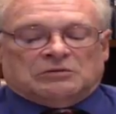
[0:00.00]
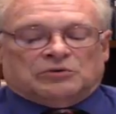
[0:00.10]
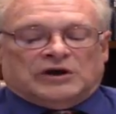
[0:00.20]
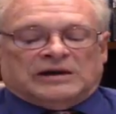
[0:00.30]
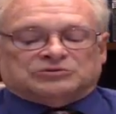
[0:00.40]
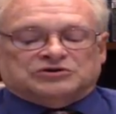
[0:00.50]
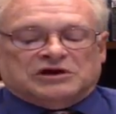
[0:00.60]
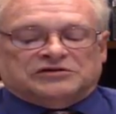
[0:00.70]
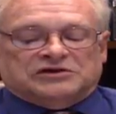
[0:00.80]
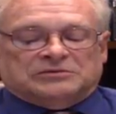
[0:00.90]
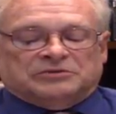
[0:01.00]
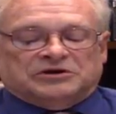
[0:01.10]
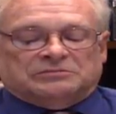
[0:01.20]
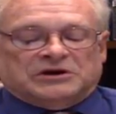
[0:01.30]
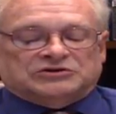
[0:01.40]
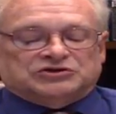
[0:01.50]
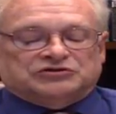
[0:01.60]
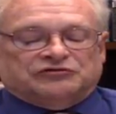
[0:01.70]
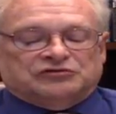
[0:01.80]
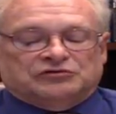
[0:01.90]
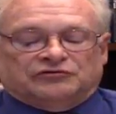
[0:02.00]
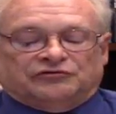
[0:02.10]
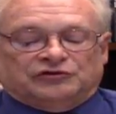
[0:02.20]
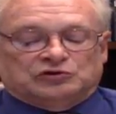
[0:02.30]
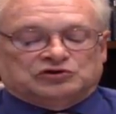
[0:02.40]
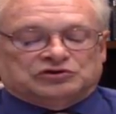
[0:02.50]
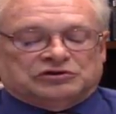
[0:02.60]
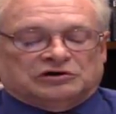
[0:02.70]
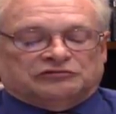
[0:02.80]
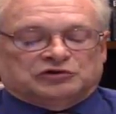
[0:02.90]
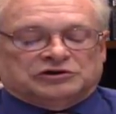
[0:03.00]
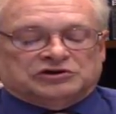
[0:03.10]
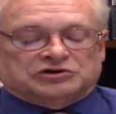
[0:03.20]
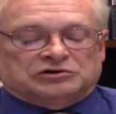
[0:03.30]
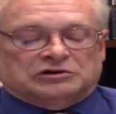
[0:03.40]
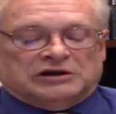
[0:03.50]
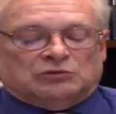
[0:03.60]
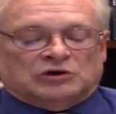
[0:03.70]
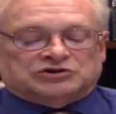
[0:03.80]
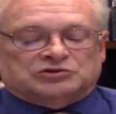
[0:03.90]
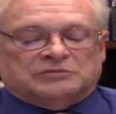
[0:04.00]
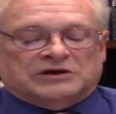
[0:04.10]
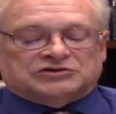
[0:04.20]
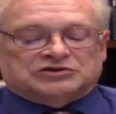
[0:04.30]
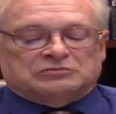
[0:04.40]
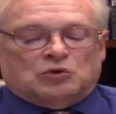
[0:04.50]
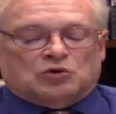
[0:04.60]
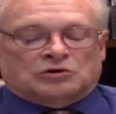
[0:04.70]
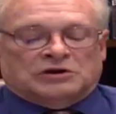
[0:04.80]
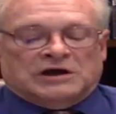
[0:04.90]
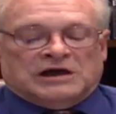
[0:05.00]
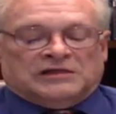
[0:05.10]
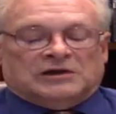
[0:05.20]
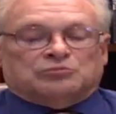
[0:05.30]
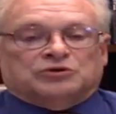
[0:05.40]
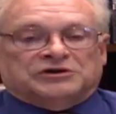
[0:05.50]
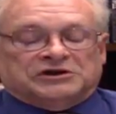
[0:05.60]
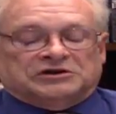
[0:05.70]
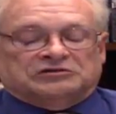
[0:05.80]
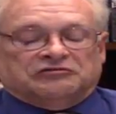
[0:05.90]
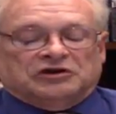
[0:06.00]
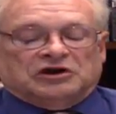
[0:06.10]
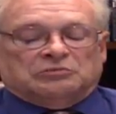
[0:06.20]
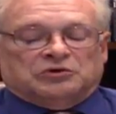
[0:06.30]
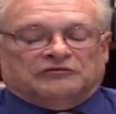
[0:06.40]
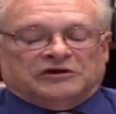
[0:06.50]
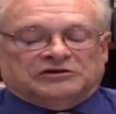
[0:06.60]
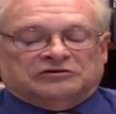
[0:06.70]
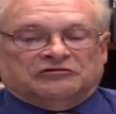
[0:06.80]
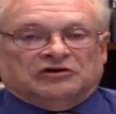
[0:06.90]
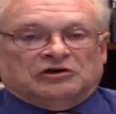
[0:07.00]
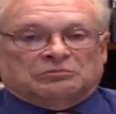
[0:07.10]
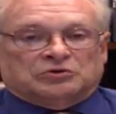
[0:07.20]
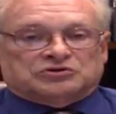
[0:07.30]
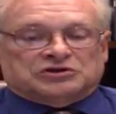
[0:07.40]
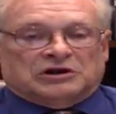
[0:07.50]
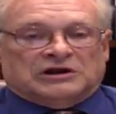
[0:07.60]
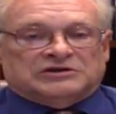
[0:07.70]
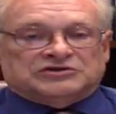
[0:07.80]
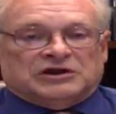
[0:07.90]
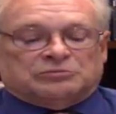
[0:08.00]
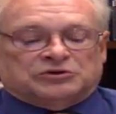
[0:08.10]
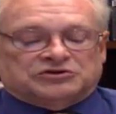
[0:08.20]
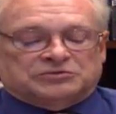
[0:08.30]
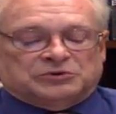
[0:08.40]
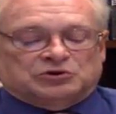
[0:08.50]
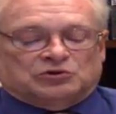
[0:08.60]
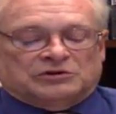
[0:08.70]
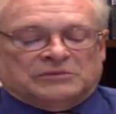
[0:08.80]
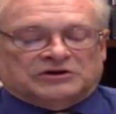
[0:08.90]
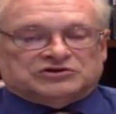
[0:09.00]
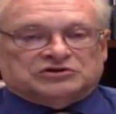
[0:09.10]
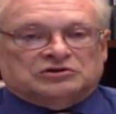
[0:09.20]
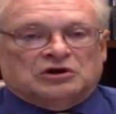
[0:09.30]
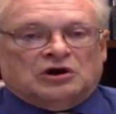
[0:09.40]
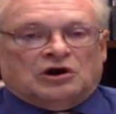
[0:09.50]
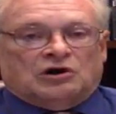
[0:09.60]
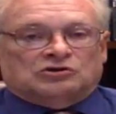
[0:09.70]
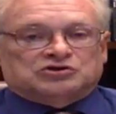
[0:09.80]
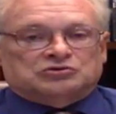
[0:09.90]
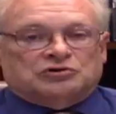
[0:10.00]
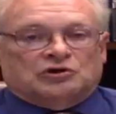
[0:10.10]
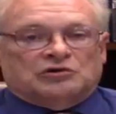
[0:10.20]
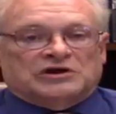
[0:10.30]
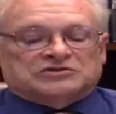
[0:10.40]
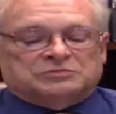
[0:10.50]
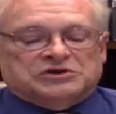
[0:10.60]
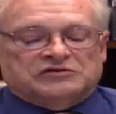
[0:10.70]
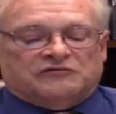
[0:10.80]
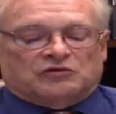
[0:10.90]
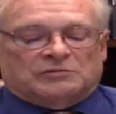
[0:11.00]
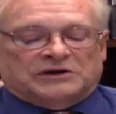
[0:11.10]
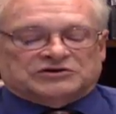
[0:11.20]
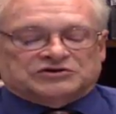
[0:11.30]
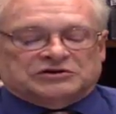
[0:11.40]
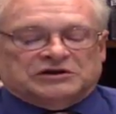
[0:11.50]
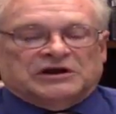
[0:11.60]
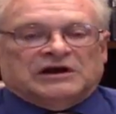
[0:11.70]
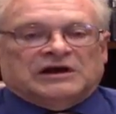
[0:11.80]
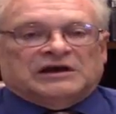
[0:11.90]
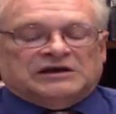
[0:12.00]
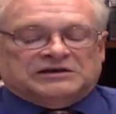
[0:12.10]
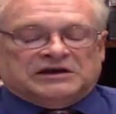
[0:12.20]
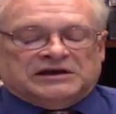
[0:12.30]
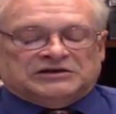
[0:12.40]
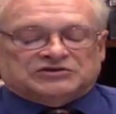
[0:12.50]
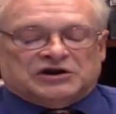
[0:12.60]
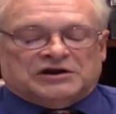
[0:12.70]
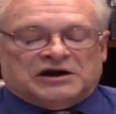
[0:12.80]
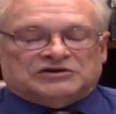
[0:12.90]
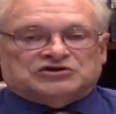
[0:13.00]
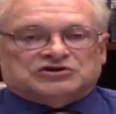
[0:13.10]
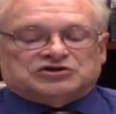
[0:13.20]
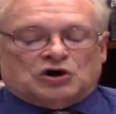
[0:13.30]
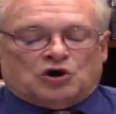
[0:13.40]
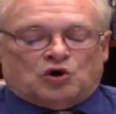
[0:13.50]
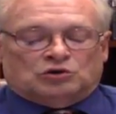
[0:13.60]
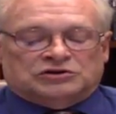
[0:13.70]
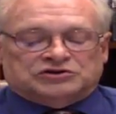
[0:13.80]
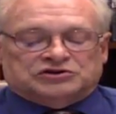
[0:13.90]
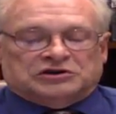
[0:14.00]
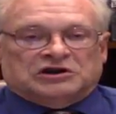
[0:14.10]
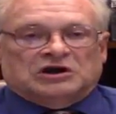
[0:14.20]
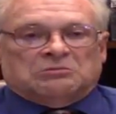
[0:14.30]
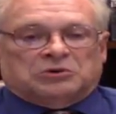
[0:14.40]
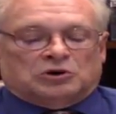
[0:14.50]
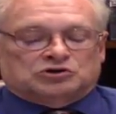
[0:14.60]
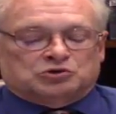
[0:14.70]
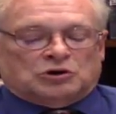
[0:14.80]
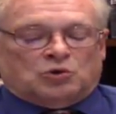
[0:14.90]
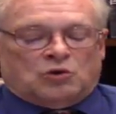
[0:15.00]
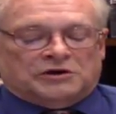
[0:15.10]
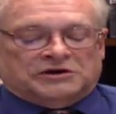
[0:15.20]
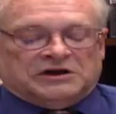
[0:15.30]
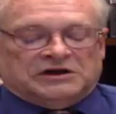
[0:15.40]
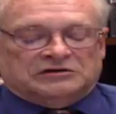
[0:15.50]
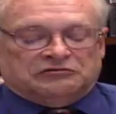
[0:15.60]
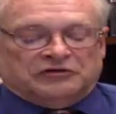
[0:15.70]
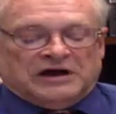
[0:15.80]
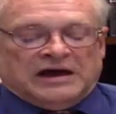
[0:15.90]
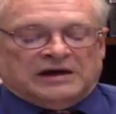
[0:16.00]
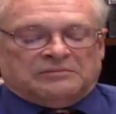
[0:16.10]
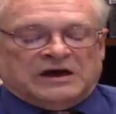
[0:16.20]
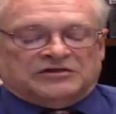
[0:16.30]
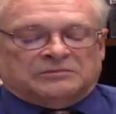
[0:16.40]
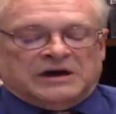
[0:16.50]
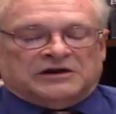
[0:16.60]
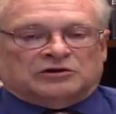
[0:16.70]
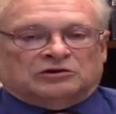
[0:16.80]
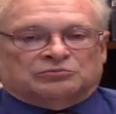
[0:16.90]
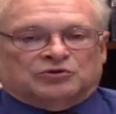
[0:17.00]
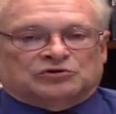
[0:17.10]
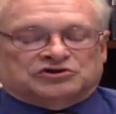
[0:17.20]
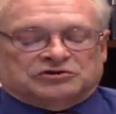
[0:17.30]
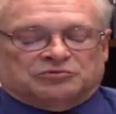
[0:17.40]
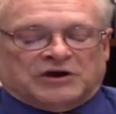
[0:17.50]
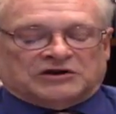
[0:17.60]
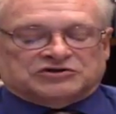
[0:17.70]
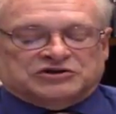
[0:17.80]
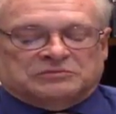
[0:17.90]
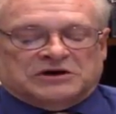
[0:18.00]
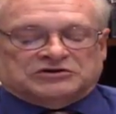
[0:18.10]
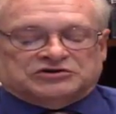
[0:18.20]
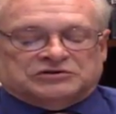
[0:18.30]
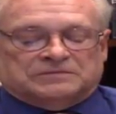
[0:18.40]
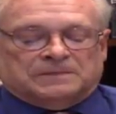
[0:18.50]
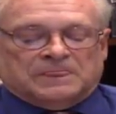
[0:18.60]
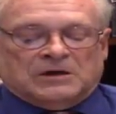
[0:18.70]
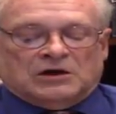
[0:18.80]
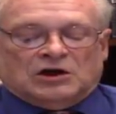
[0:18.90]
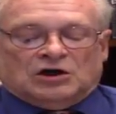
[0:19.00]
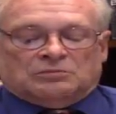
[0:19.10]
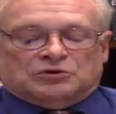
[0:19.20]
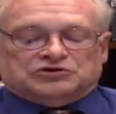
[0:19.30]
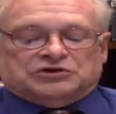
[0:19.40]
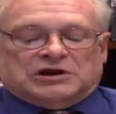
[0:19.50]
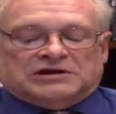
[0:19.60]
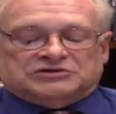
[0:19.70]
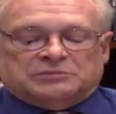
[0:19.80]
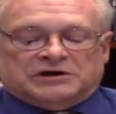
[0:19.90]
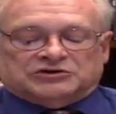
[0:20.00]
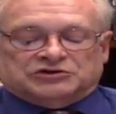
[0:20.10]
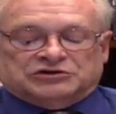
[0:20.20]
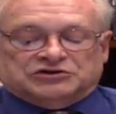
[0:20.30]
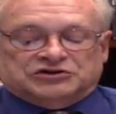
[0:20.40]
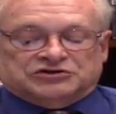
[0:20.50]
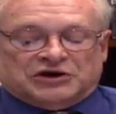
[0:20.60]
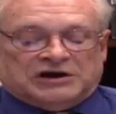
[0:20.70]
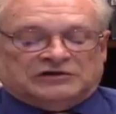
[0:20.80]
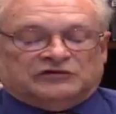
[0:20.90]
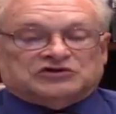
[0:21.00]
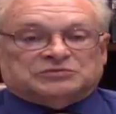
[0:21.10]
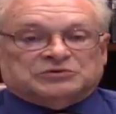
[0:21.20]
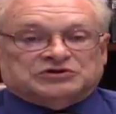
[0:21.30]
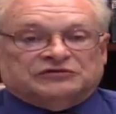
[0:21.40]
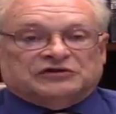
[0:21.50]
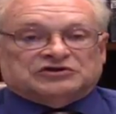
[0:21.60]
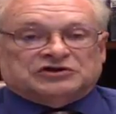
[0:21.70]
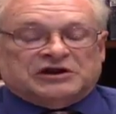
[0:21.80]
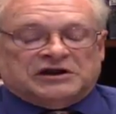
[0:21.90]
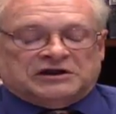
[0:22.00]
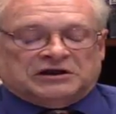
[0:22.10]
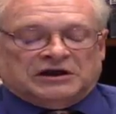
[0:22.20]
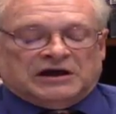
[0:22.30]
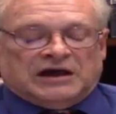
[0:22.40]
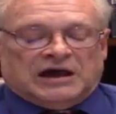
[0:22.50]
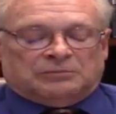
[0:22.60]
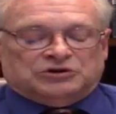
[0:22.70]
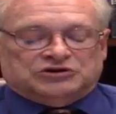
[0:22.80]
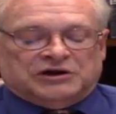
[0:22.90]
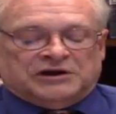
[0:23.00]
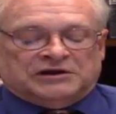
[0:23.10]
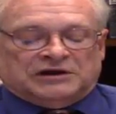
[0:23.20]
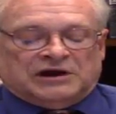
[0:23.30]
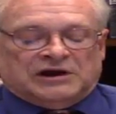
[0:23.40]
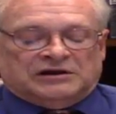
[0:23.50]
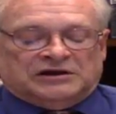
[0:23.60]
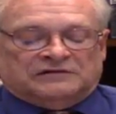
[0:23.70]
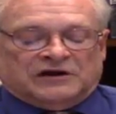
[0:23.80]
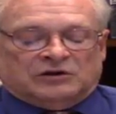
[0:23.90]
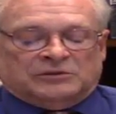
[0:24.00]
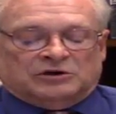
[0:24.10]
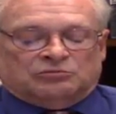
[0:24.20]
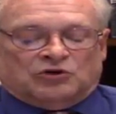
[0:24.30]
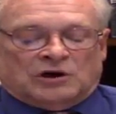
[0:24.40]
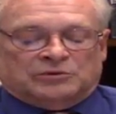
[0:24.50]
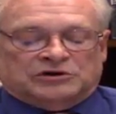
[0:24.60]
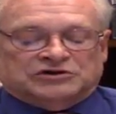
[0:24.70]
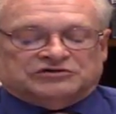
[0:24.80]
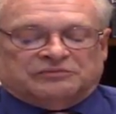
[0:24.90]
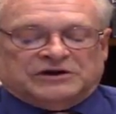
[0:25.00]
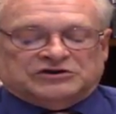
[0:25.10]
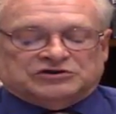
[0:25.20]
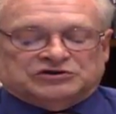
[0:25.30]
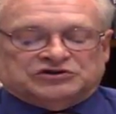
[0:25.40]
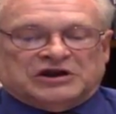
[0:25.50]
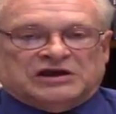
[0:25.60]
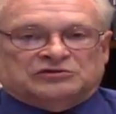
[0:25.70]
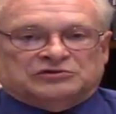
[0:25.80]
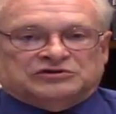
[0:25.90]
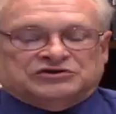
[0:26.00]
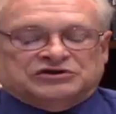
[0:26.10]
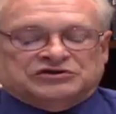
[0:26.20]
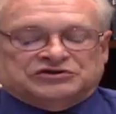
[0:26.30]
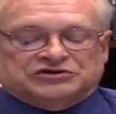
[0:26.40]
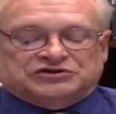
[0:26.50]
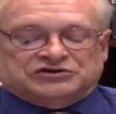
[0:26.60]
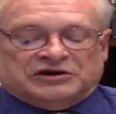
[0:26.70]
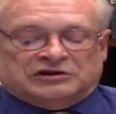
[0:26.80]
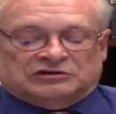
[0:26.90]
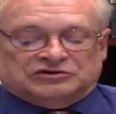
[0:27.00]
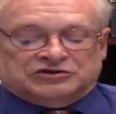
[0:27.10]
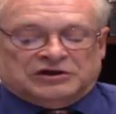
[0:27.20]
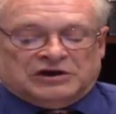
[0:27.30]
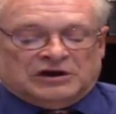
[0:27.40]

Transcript: Perhaps nothing epitomizes the fusion of traditional and Western medicine more than predictive, preventive, personalized, and participatory medicine, also known as P4 medicine. It takes not just a holistic, but also a quantitative and mathematical approach to practicing medicine. Personalized medicine is designed for the specific genetic, epigenetic, and environmental properties of patients and their diseased cells.